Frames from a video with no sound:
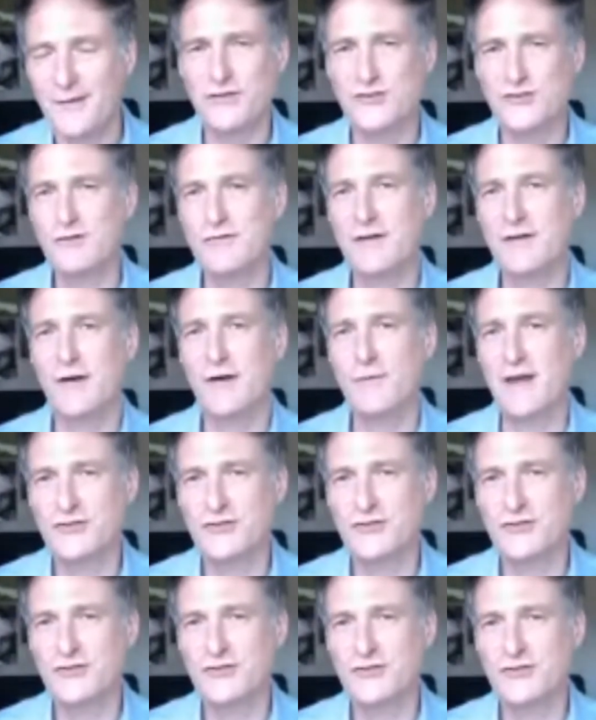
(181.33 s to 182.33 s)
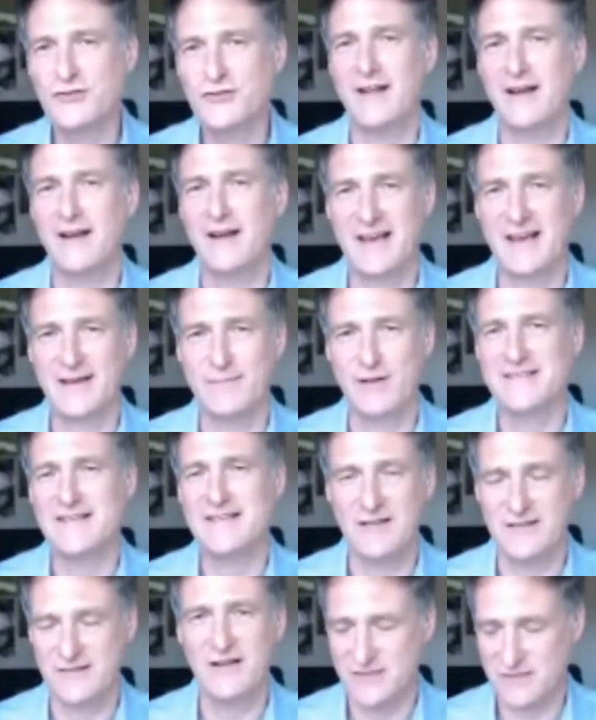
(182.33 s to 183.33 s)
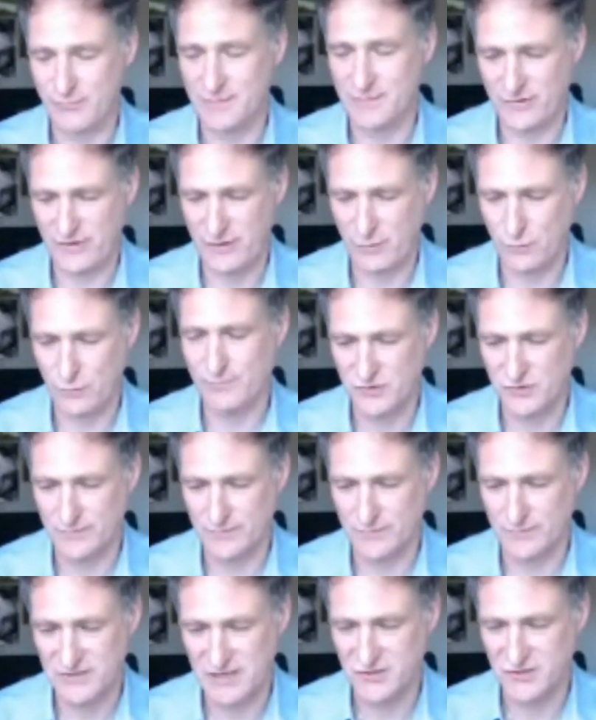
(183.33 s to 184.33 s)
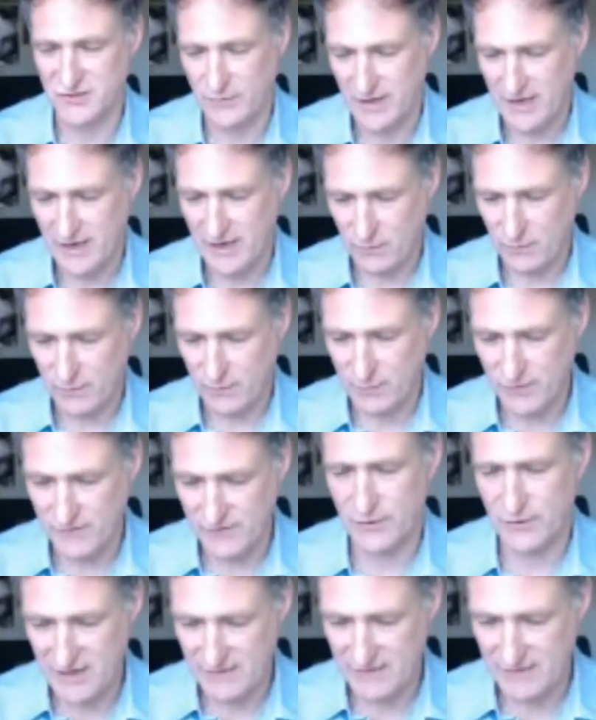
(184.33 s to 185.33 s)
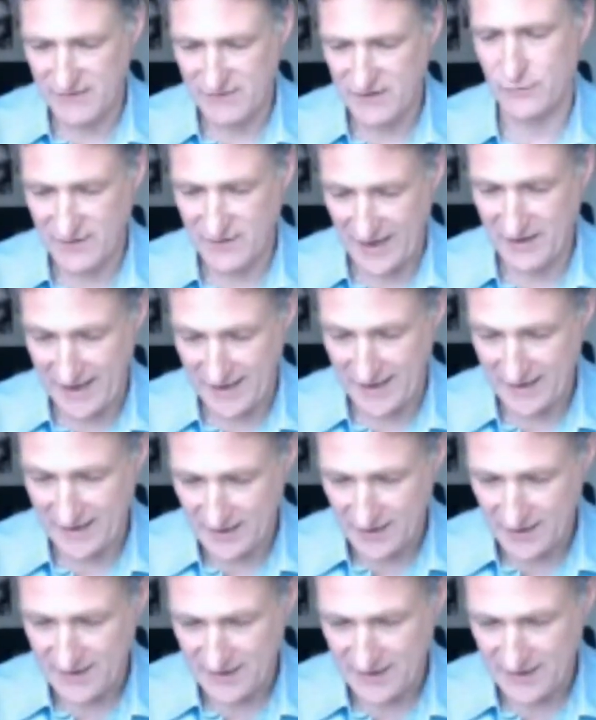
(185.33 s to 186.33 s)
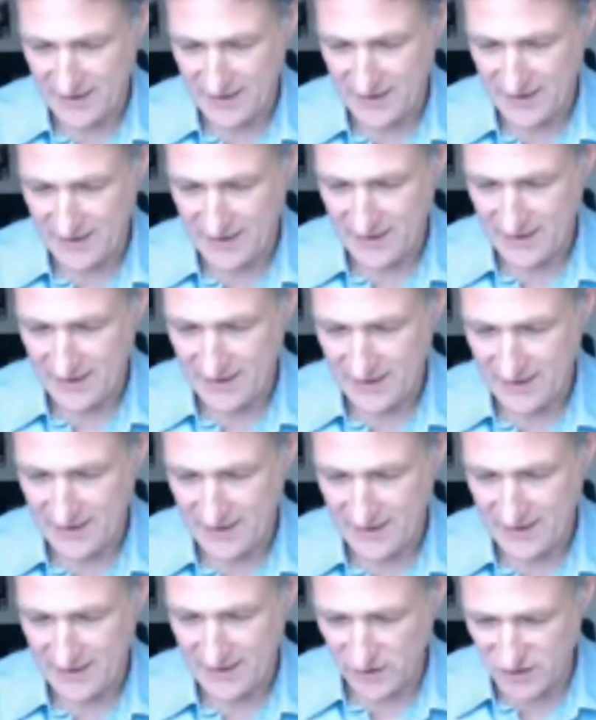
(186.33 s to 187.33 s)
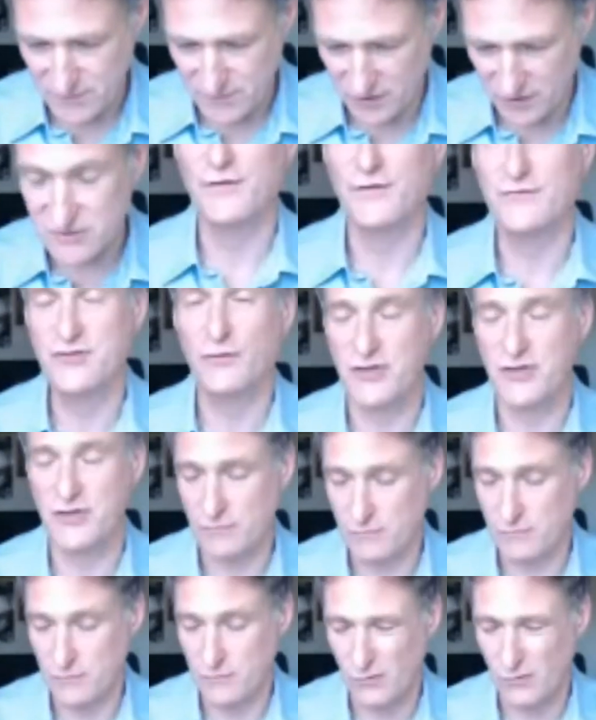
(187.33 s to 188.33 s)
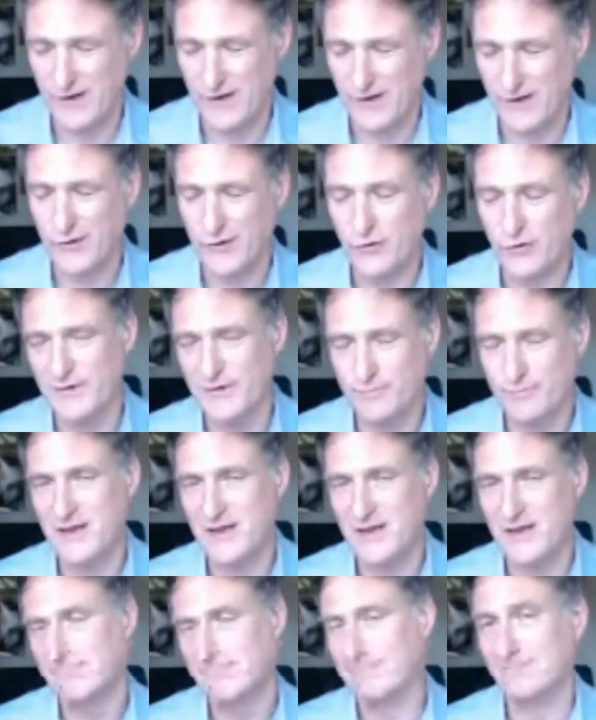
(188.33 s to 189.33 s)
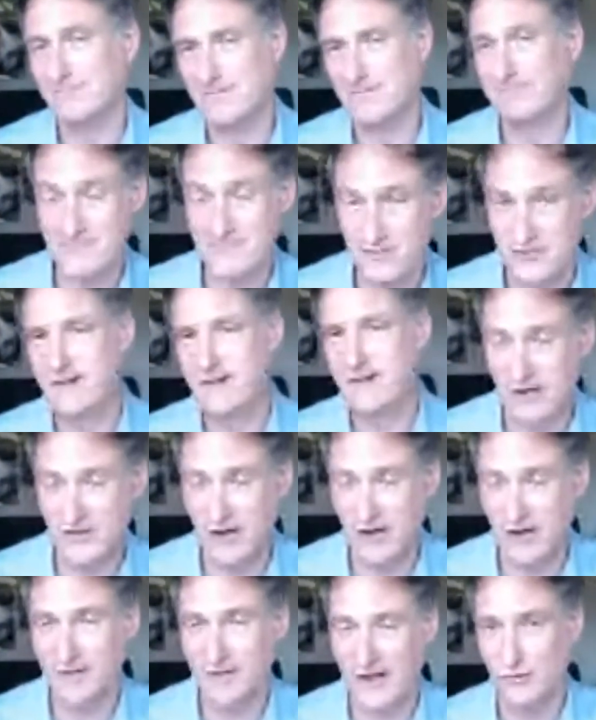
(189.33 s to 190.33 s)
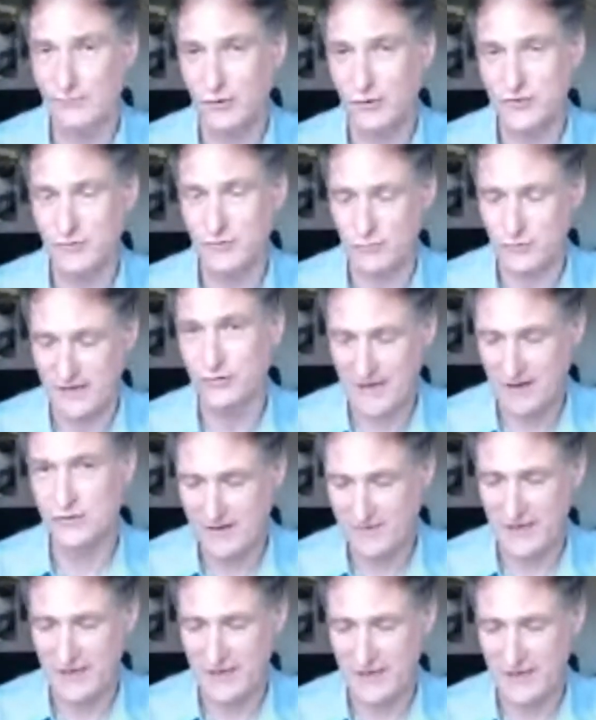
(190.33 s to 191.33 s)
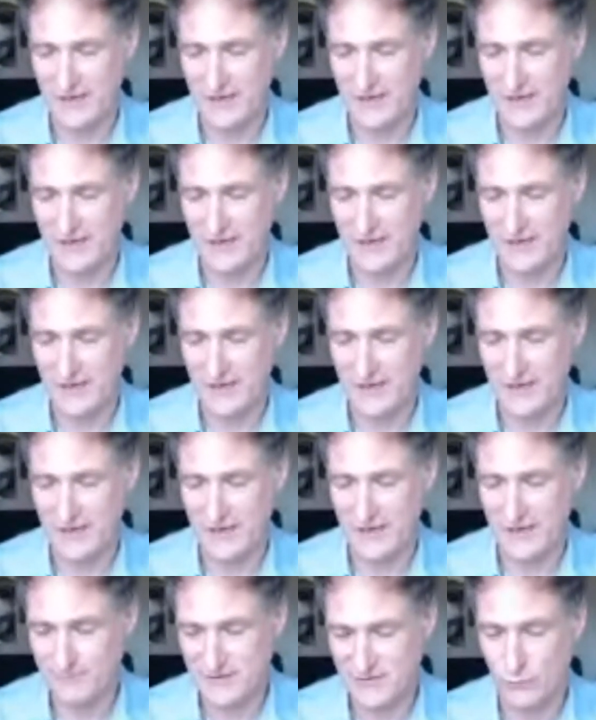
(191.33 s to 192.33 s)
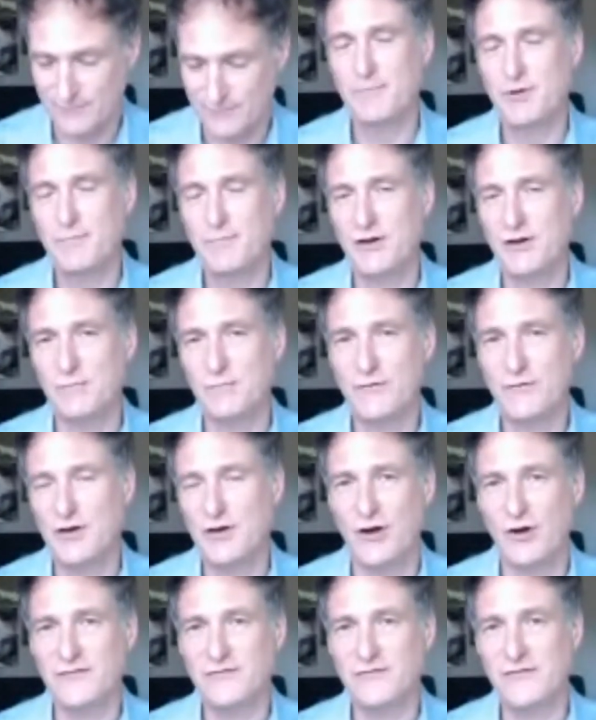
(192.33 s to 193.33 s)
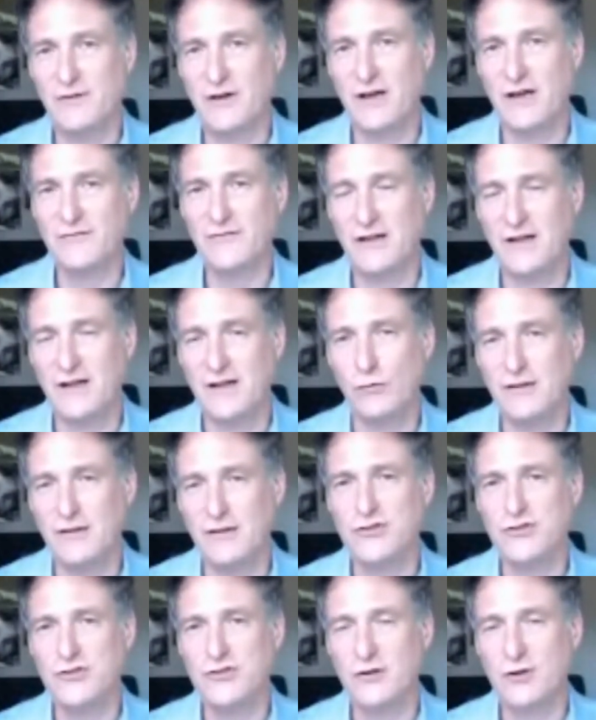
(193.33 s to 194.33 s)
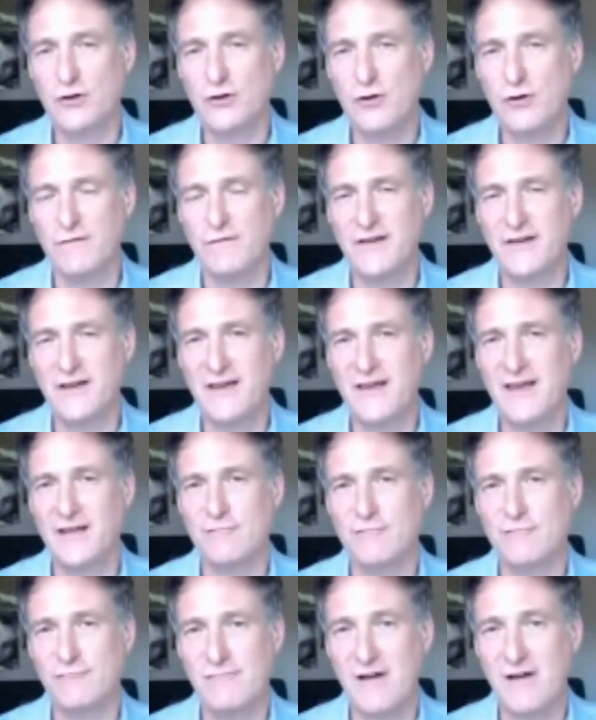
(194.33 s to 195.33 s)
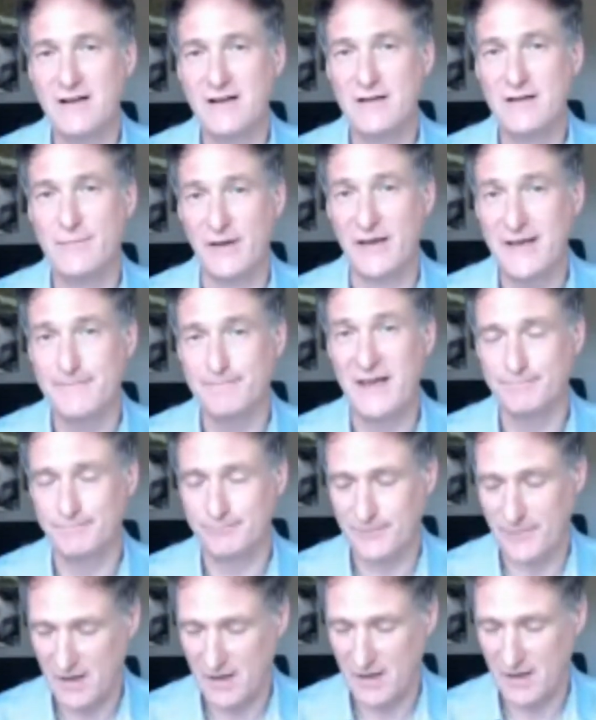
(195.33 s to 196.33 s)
once you go in, the landscape gardens are pretty awesome. So we're moving the event there. What else we got? 4th of June, or it could be July. I'm not sure yet. I haven't been told. But we've got a launch of a coffee in Rugby.